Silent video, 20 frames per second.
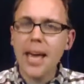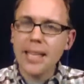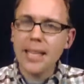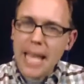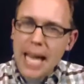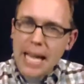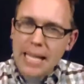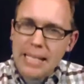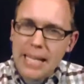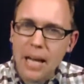
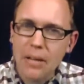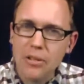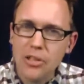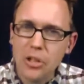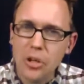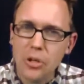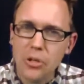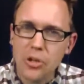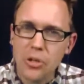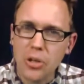And that's how
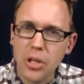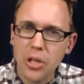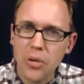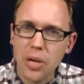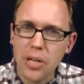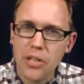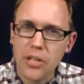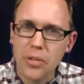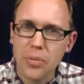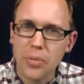social
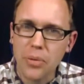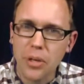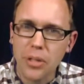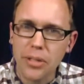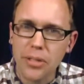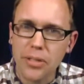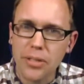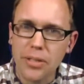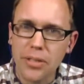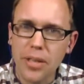aggression
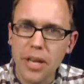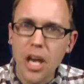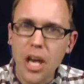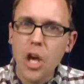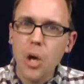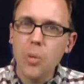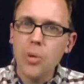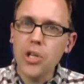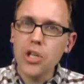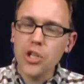works.
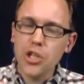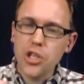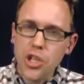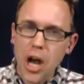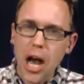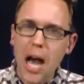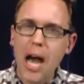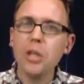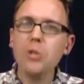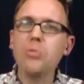When your
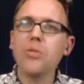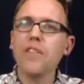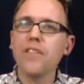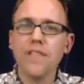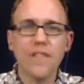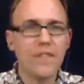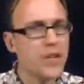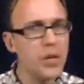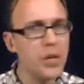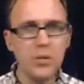child
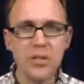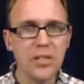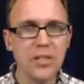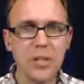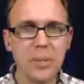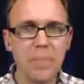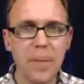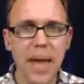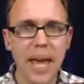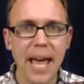
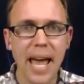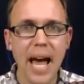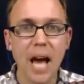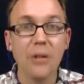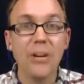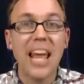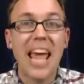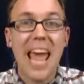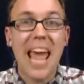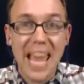refuses to pay
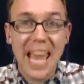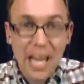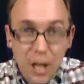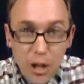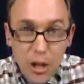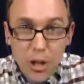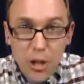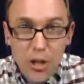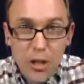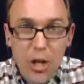out
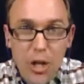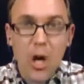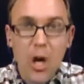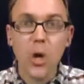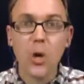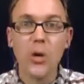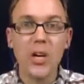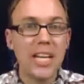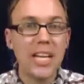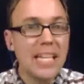anger
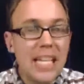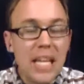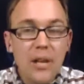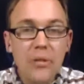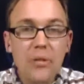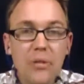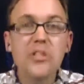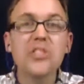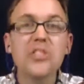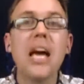or any other